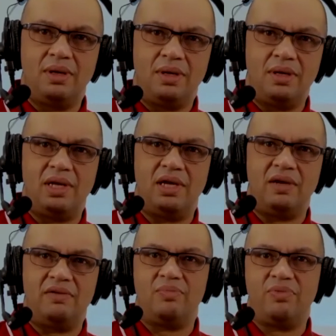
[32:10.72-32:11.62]
and
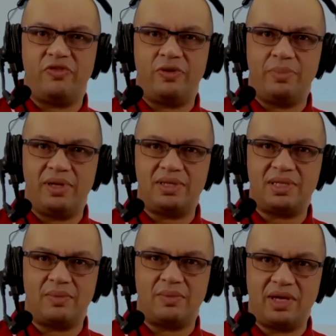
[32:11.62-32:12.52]
heaven forbid
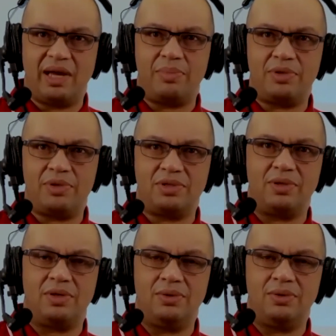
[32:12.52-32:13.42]
something happens to
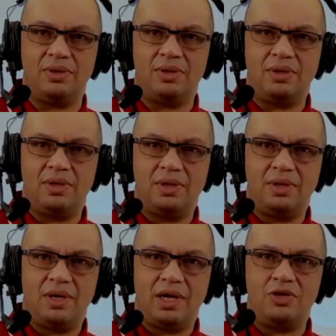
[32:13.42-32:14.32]
you
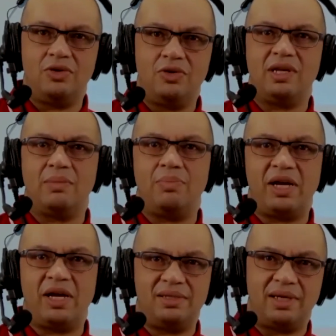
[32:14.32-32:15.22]
and you're
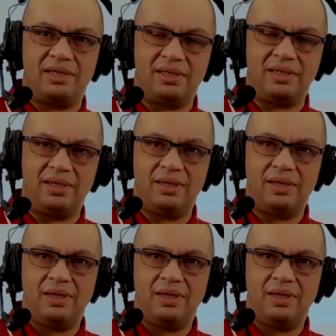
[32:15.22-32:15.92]
incapacitated,